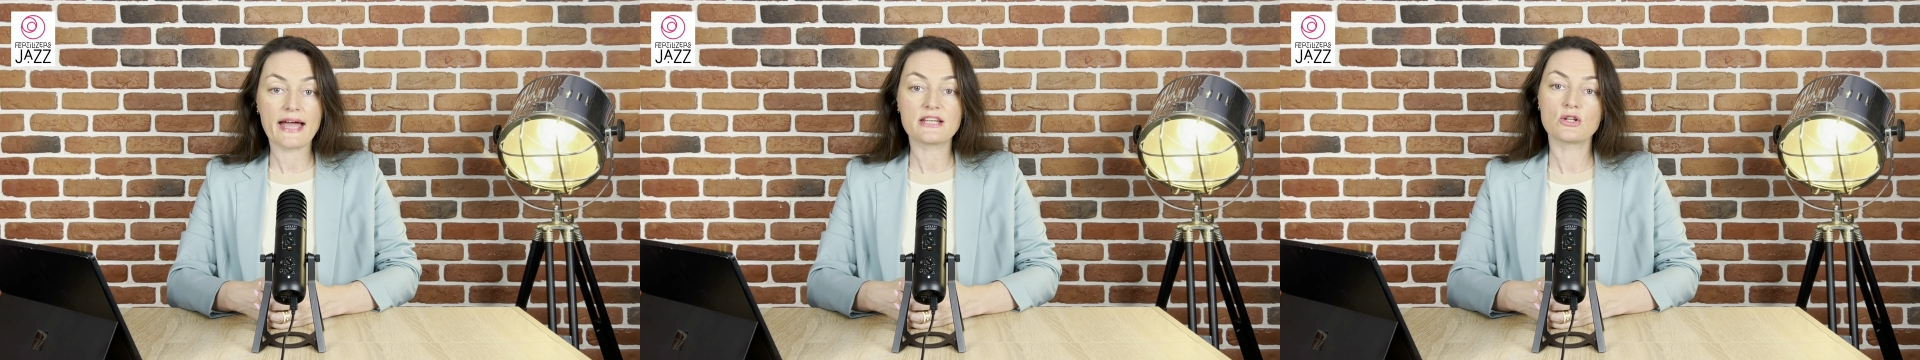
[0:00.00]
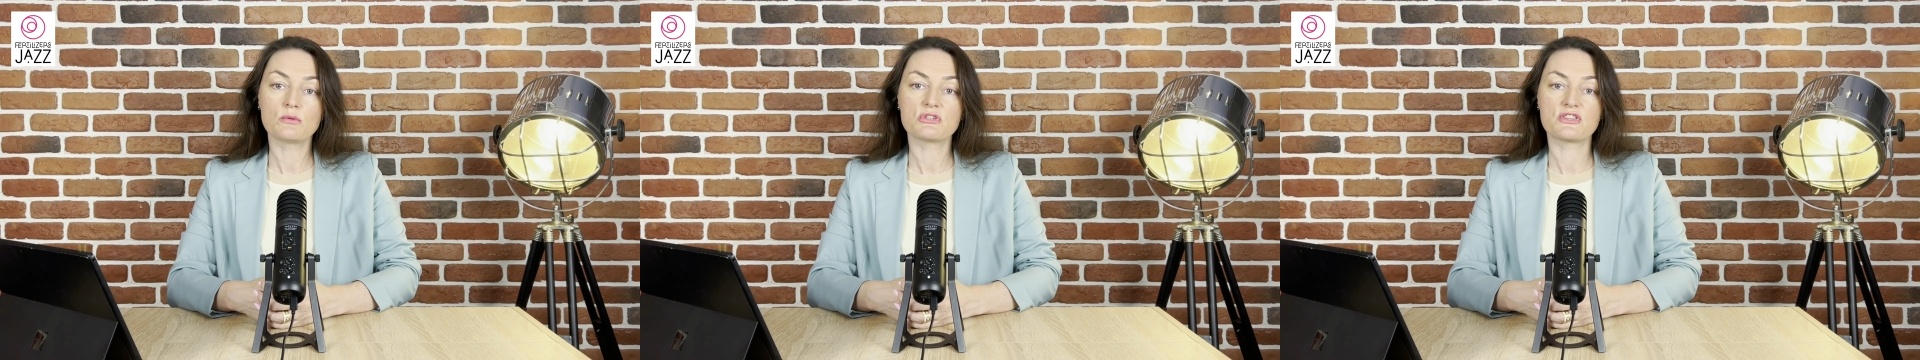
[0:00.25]

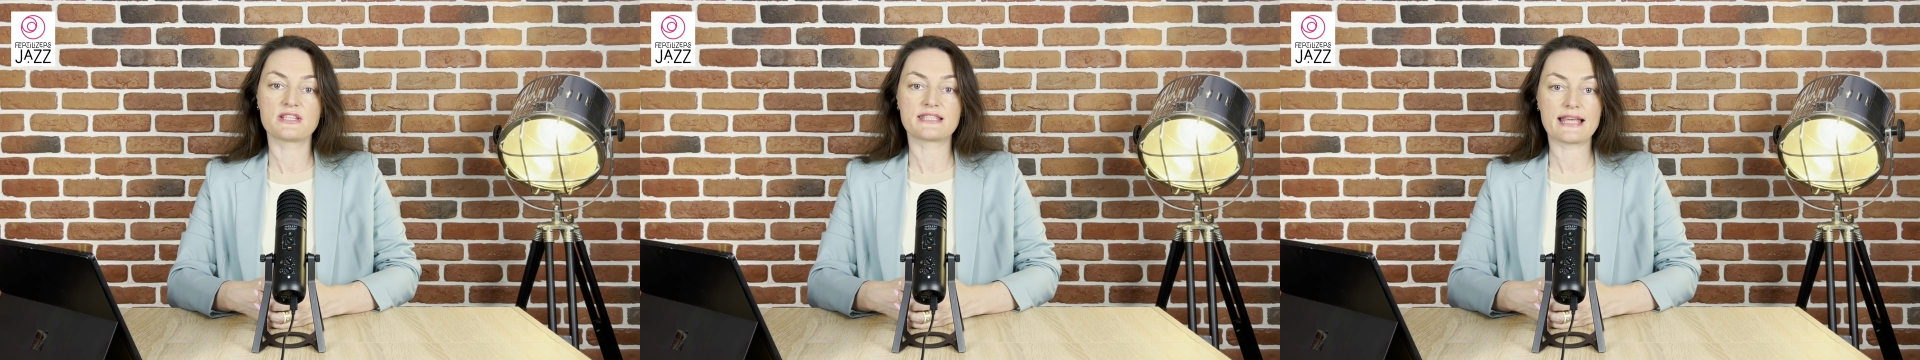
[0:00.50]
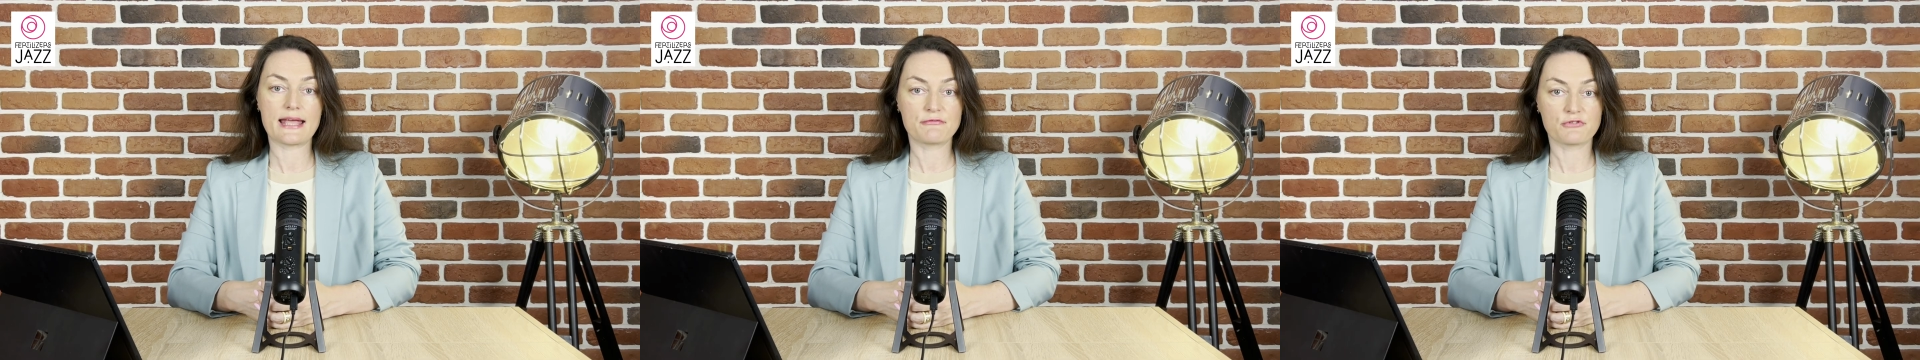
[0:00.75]
and almost the
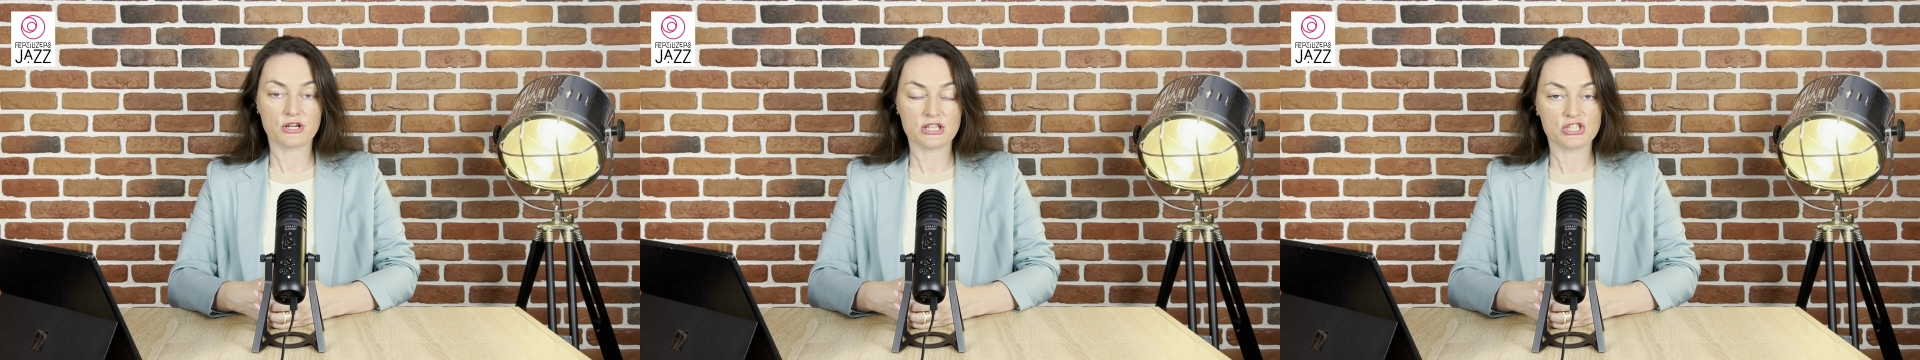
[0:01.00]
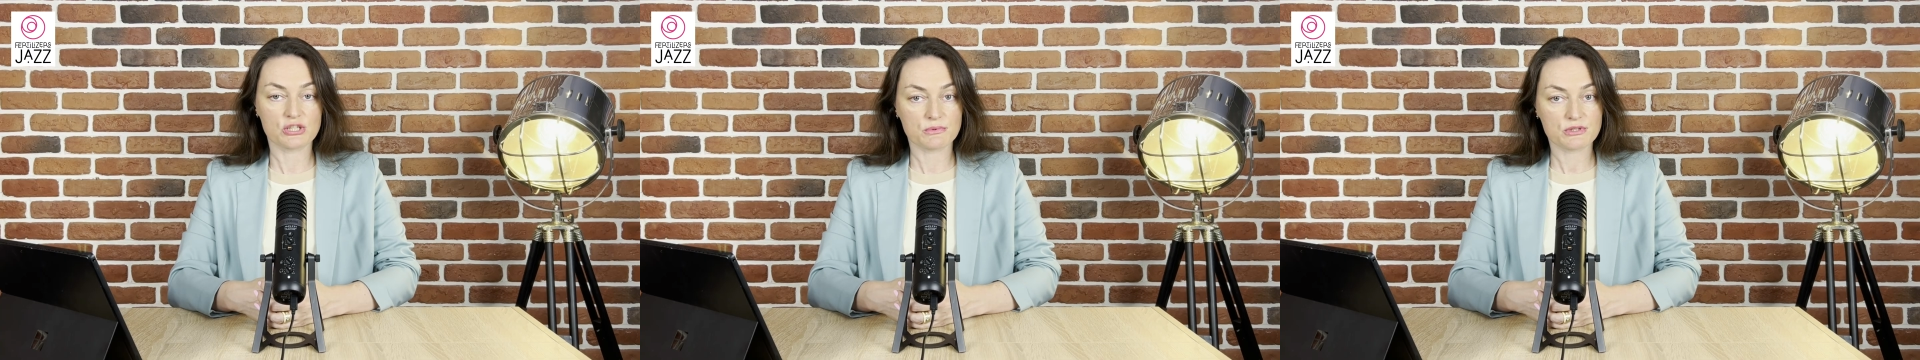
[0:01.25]
same for
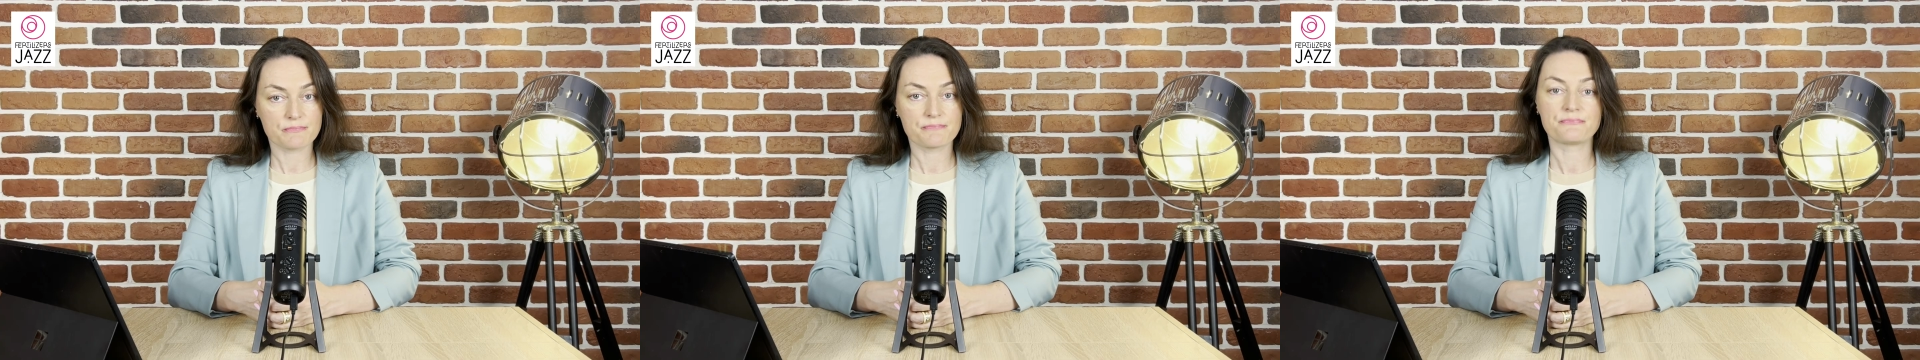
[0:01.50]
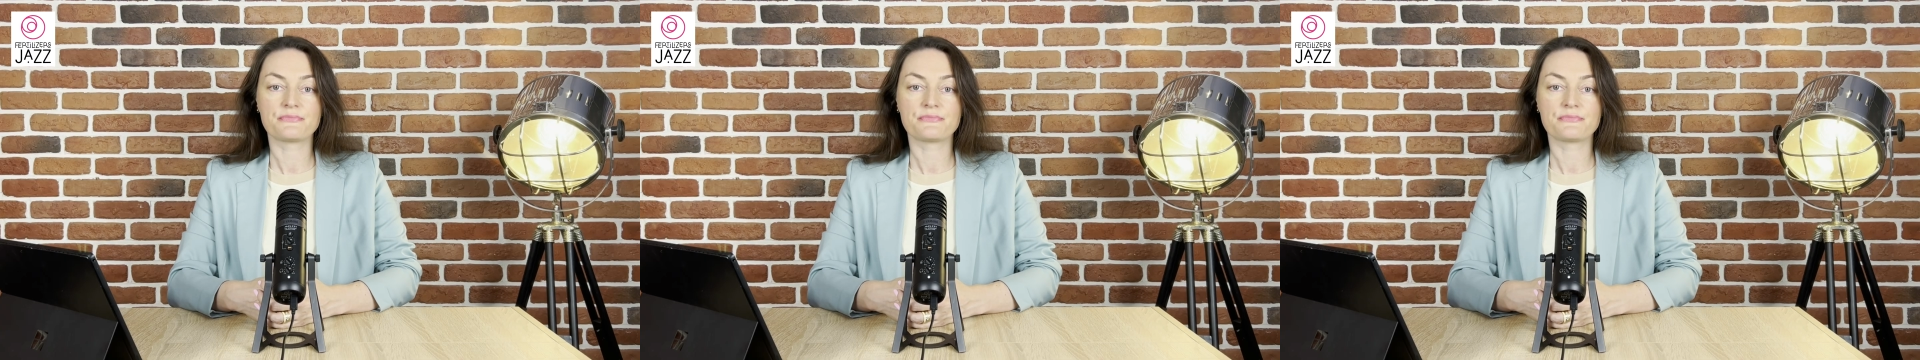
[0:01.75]
Egypt.